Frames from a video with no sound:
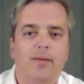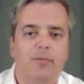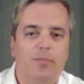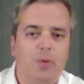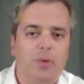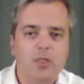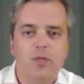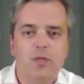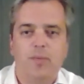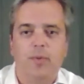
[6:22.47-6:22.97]

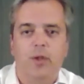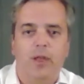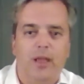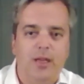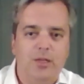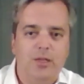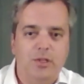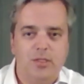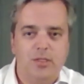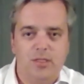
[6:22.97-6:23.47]
principal
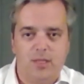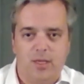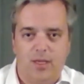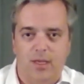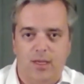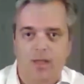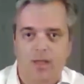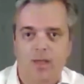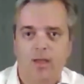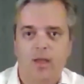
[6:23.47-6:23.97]

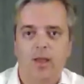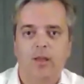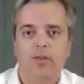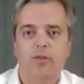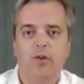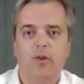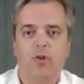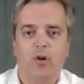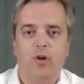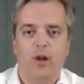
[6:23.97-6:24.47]
agency
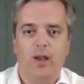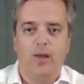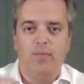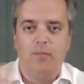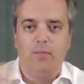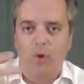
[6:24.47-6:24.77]
to create